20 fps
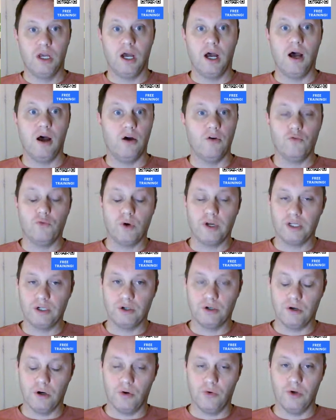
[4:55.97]
of what you're
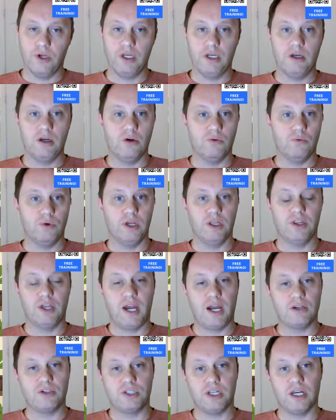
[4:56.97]
growing with
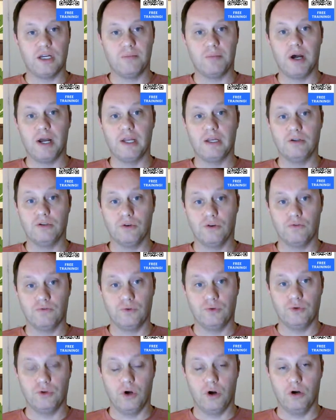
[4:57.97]
hashtag
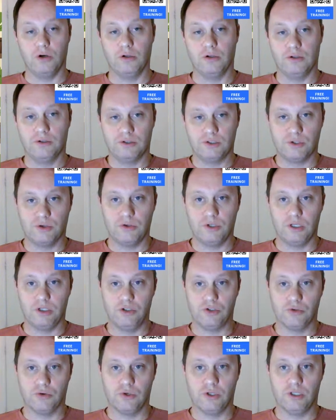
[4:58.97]
#MyIndoorFoodGarden. So you can
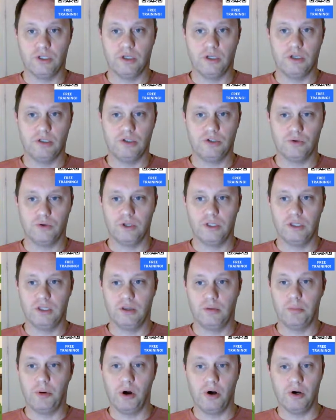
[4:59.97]
join
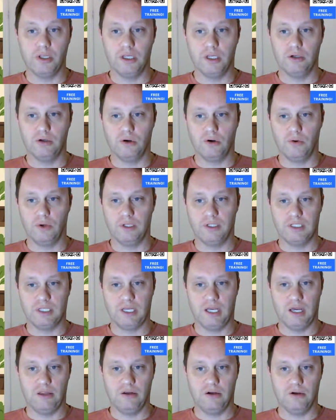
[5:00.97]
the party and growing
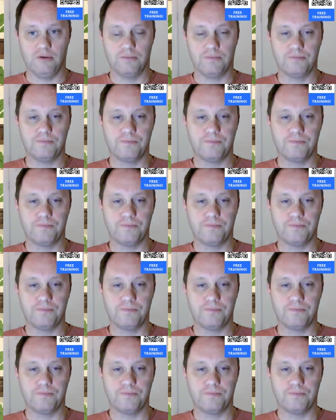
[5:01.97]
together.